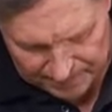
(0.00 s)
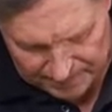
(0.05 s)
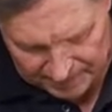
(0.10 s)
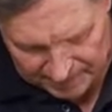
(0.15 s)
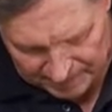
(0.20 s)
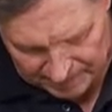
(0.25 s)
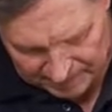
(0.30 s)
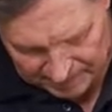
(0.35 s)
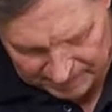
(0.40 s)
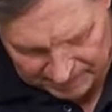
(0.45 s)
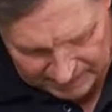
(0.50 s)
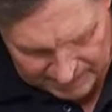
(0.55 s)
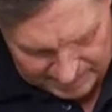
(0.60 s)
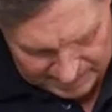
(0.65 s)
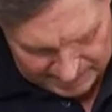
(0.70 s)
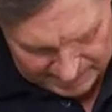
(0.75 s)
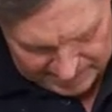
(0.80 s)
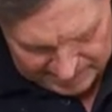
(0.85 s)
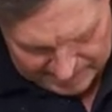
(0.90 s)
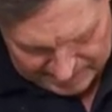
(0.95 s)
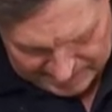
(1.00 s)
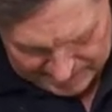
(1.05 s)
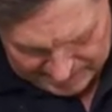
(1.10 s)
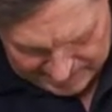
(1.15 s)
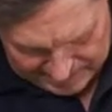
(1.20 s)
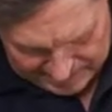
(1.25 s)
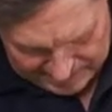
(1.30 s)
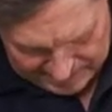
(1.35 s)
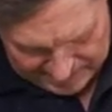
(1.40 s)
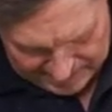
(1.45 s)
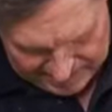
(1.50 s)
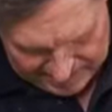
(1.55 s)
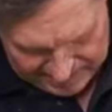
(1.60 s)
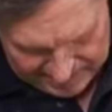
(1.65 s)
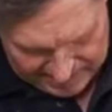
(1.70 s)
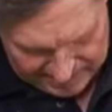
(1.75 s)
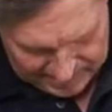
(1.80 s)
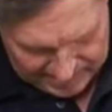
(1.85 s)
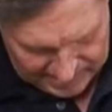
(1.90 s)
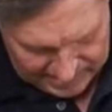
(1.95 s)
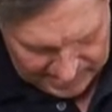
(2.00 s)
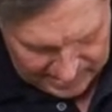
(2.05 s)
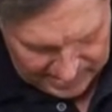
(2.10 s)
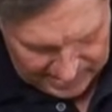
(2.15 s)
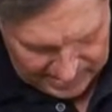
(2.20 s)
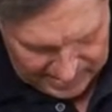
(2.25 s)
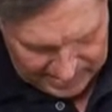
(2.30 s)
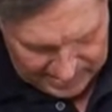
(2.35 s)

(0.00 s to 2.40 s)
(no one is talking)